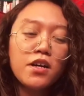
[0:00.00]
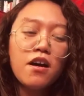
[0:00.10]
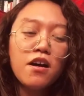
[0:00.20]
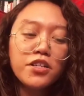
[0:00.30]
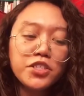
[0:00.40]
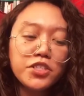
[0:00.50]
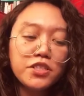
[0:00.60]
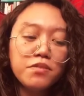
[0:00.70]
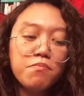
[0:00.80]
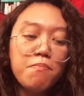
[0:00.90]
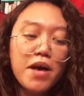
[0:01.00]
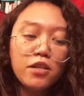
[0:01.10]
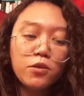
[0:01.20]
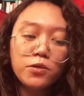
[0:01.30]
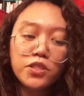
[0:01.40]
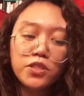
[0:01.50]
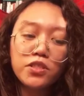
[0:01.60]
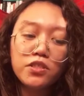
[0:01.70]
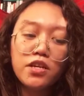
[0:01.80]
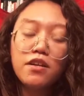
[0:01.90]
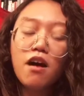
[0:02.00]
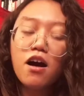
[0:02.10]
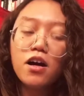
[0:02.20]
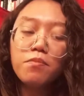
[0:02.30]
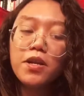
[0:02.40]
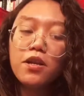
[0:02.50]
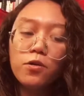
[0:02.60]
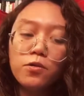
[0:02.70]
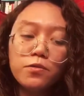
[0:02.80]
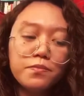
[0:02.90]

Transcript: hushed bellows in our below